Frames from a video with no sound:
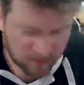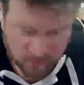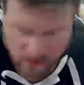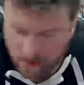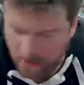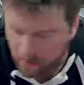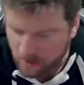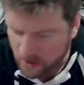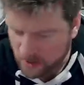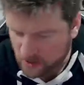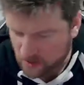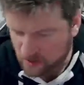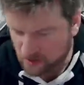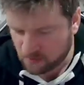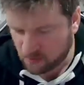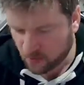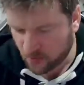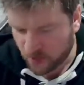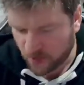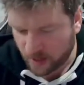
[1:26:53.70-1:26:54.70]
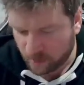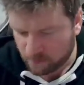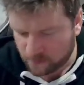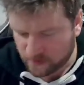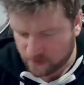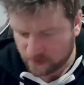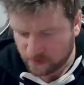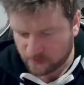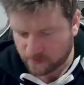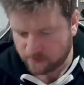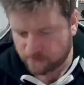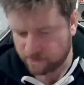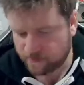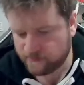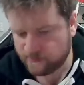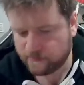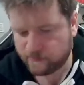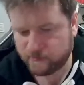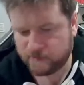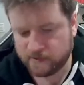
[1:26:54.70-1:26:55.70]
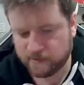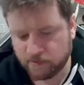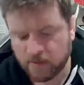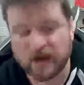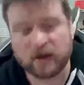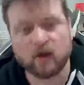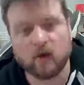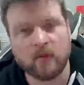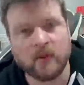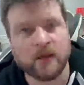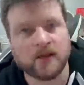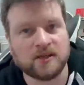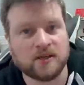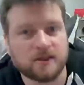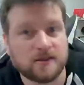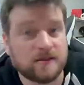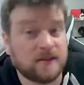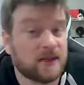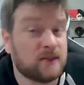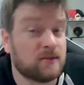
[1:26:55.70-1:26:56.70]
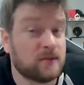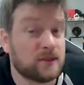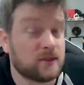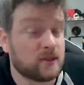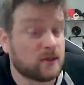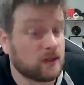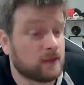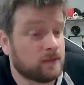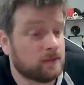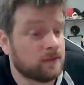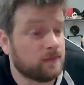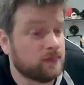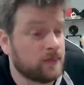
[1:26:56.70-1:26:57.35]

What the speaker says: Mini mages, perhaps? Micro mages, that's what it's called.